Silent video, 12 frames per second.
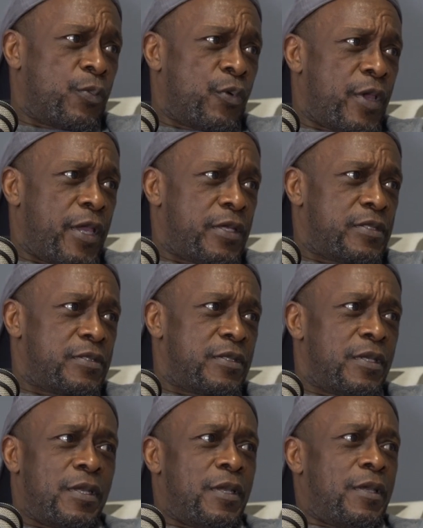breaks.
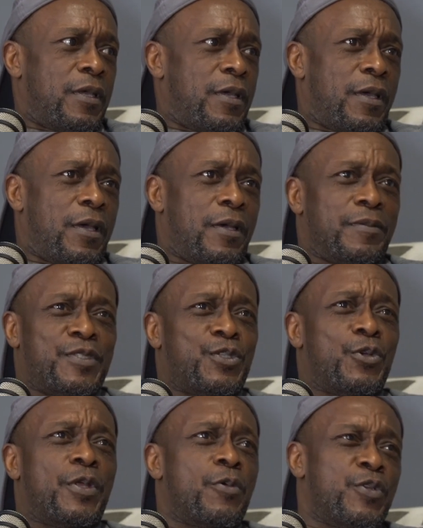
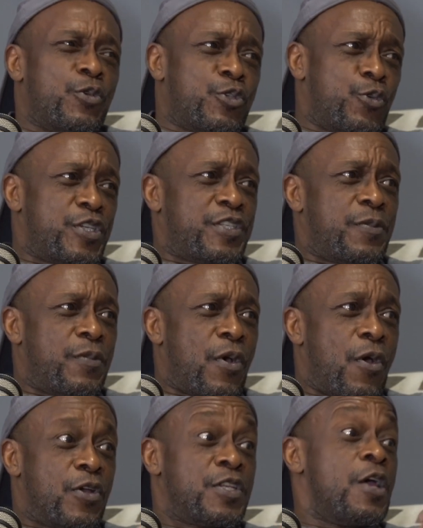Sure, there were nutrition
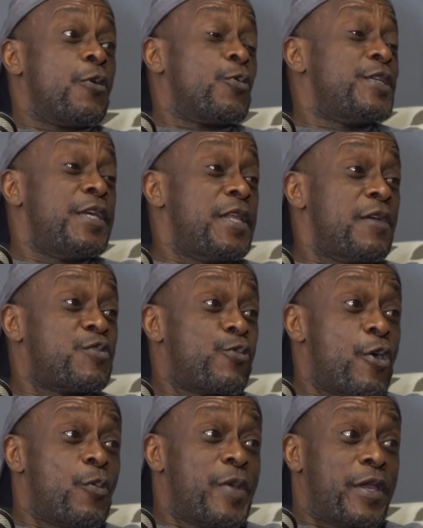bars. We did have
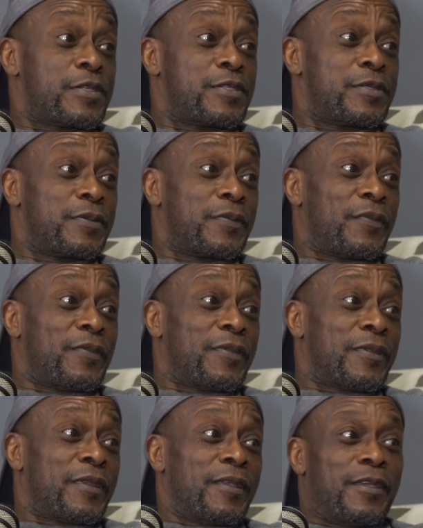trail mix.
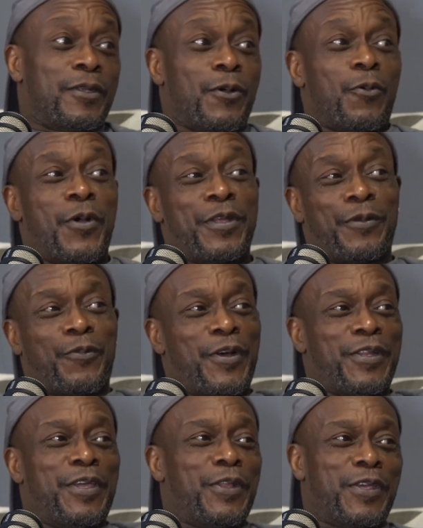You know, one
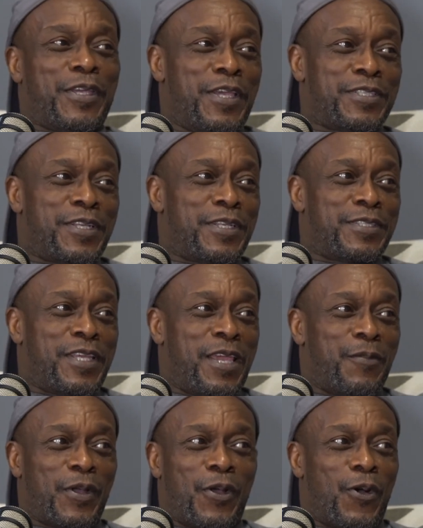of the other kids on the
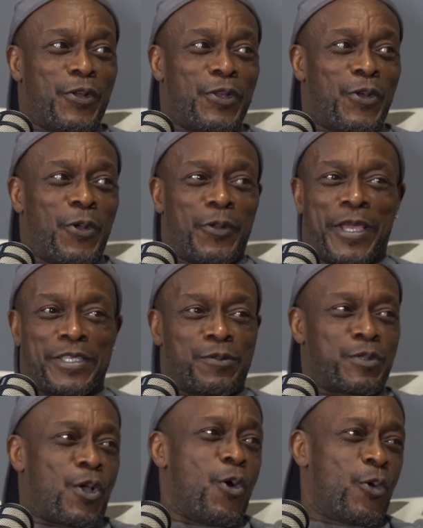team would go, you know, get some
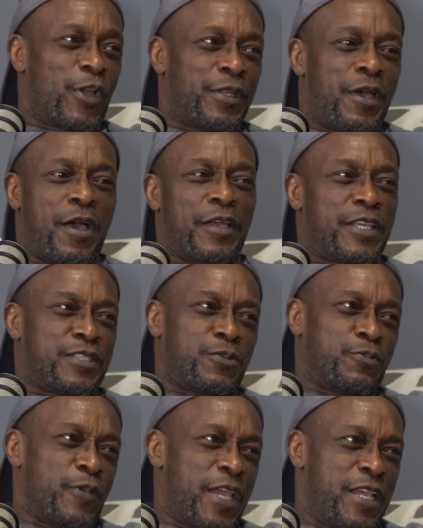coconut, get
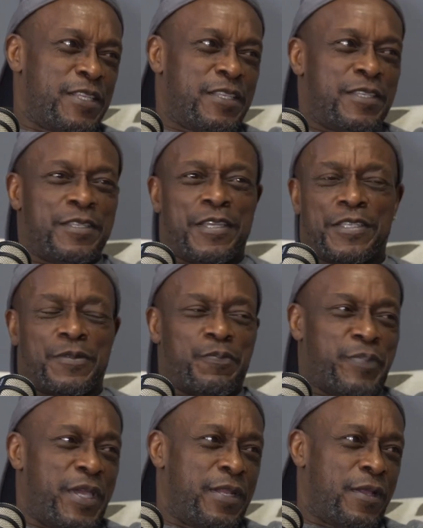some raisins, get some
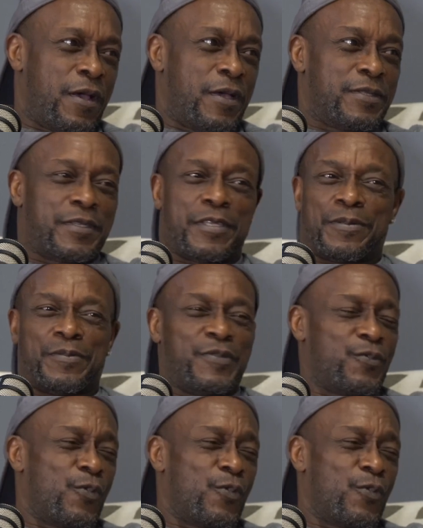peanuts, get some